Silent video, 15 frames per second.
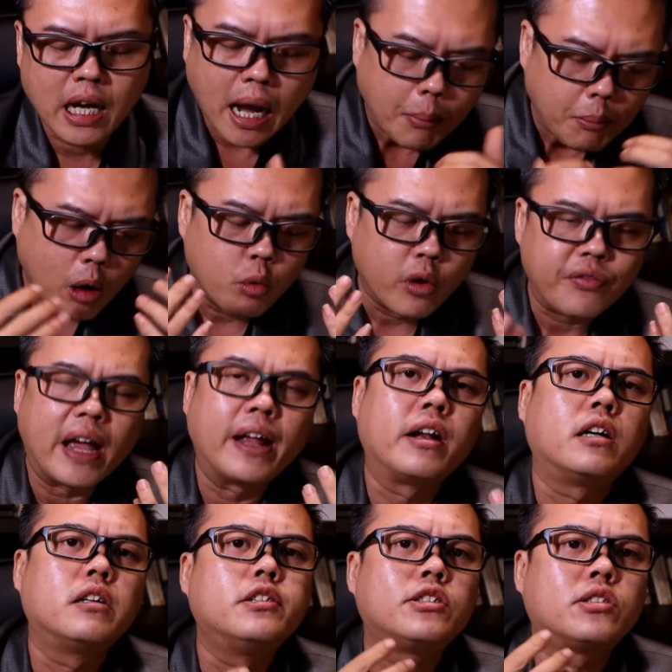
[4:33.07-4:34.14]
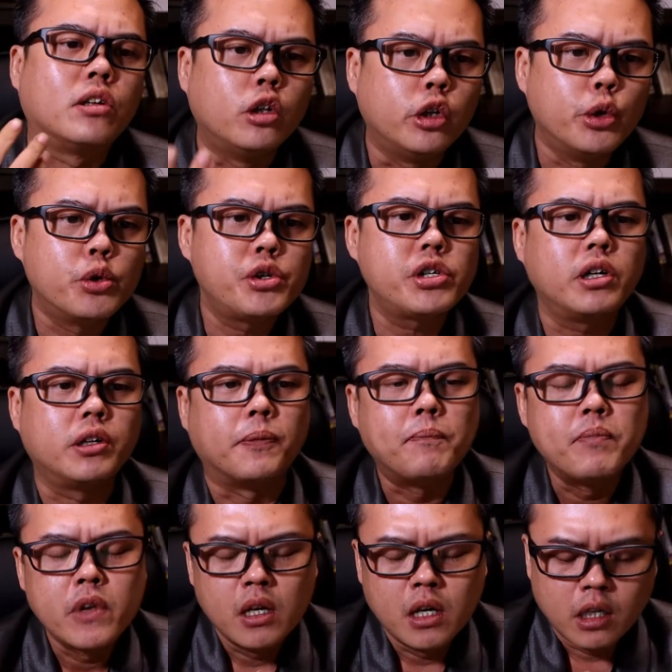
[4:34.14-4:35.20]
come up with another solution
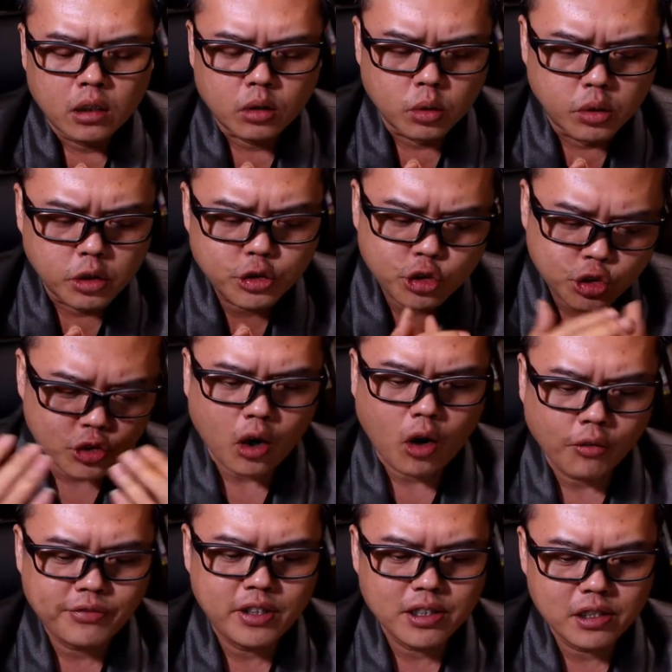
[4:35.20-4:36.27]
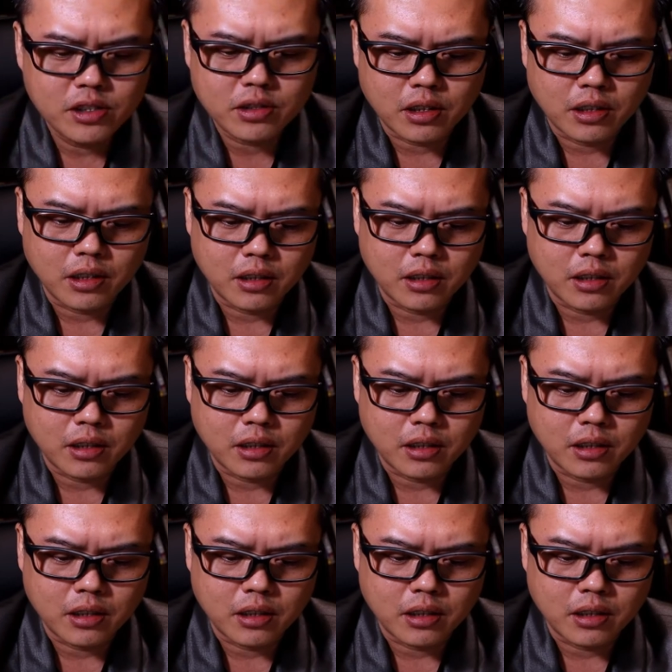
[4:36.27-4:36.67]
to solve this